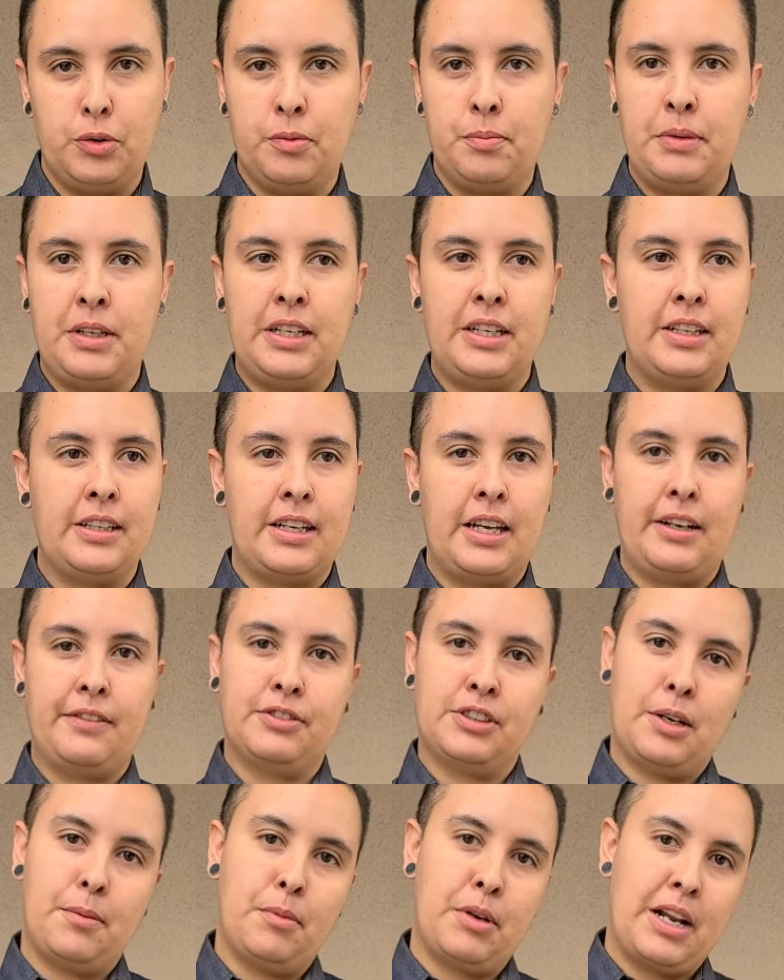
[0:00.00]
meaning that if
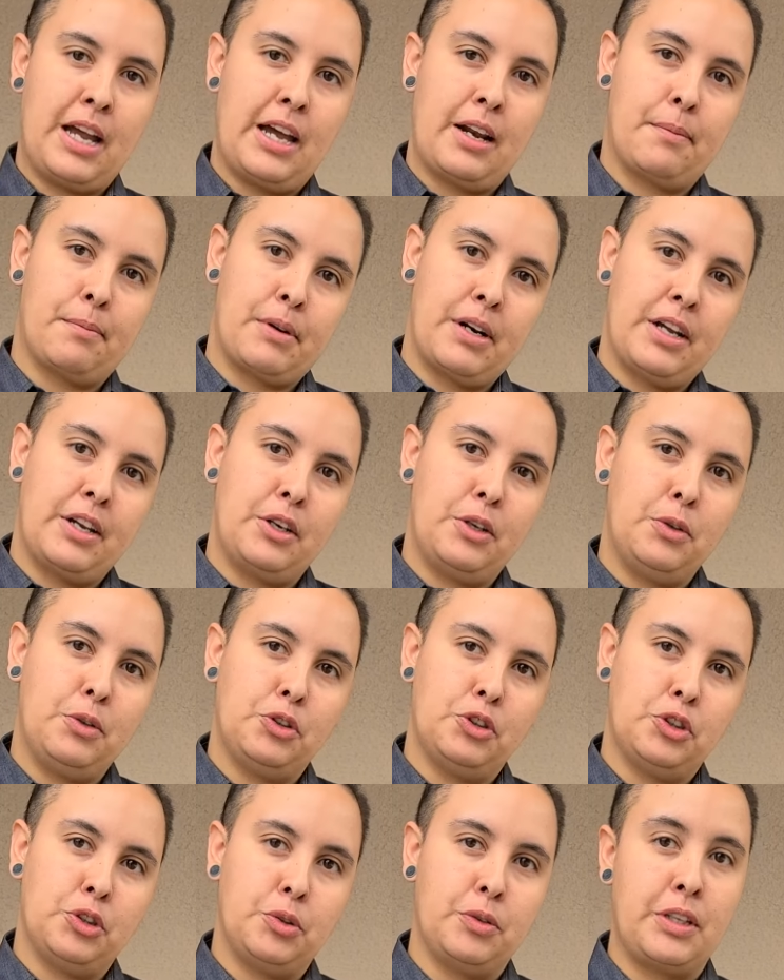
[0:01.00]
someone had a brand new shoe,